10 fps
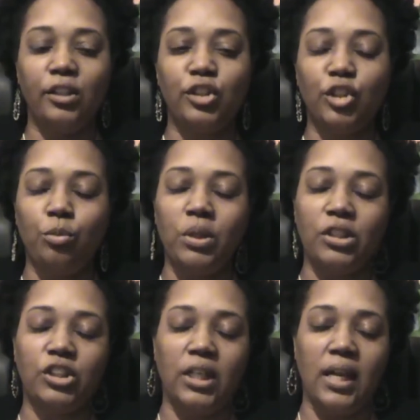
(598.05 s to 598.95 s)
So
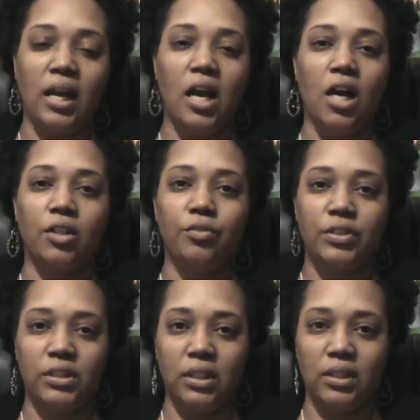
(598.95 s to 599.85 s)
much that I called a
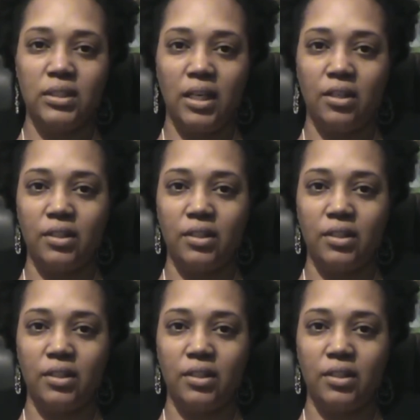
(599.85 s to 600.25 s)
facilitator